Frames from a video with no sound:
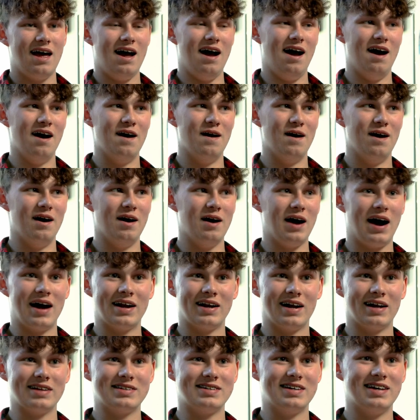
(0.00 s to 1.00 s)

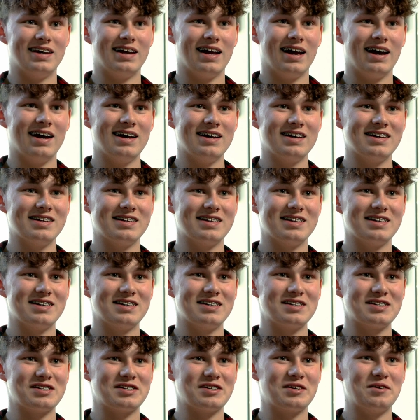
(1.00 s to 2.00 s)
Hadn't had tea yet,
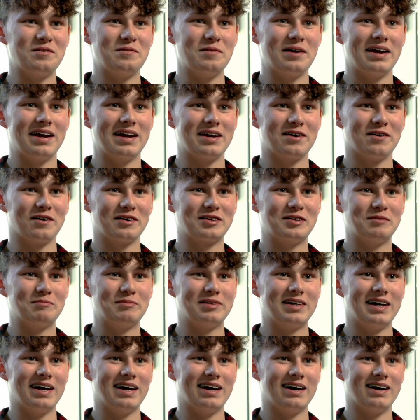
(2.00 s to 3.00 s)
so we cooked up
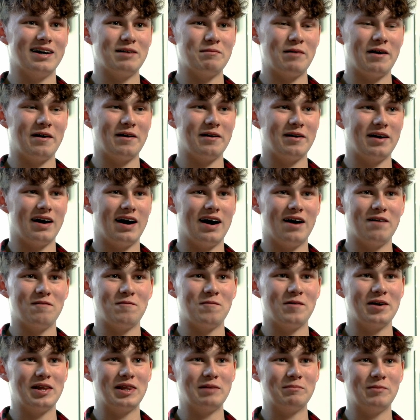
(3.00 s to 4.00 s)
tea at about
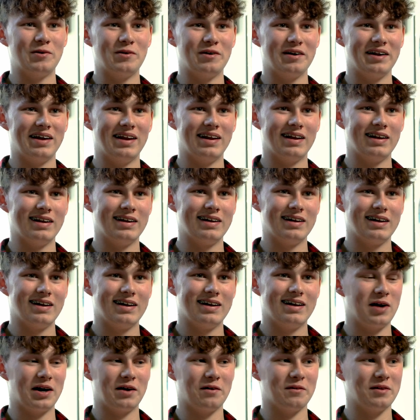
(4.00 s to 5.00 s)
1:30 in the morning.
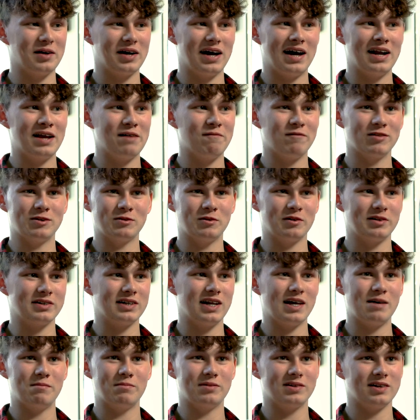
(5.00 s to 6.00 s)
I don't think any of us will
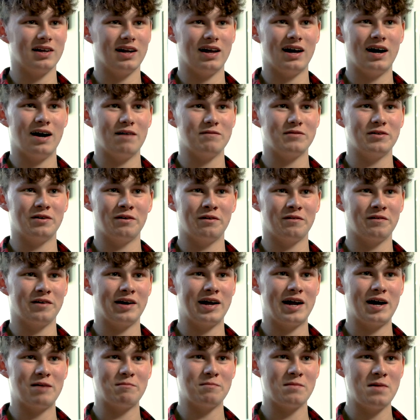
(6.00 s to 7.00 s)
sleep until 2:30, 3
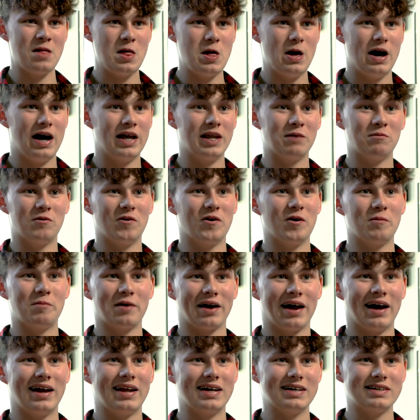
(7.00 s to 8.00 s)
a.m. And then we're up
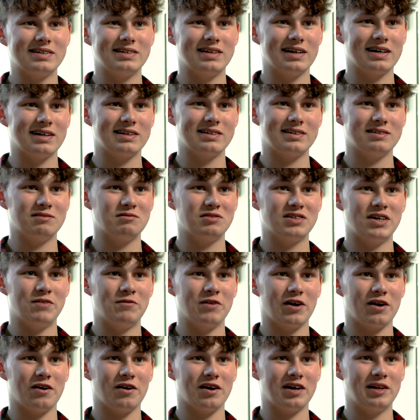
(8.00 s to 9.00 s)
again at 6,
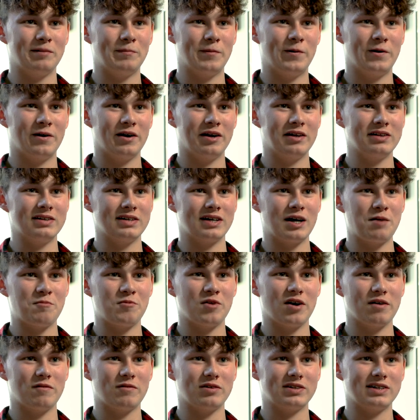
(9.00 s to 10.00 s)
7 o'clock in the morning to get
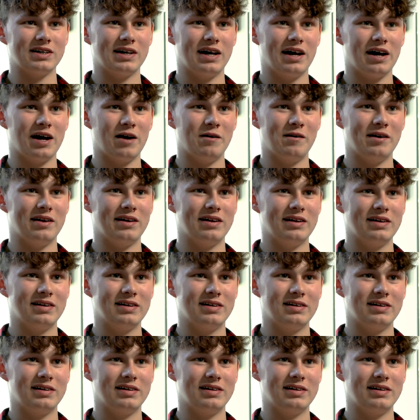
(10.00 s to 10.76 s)
breakfast and get going.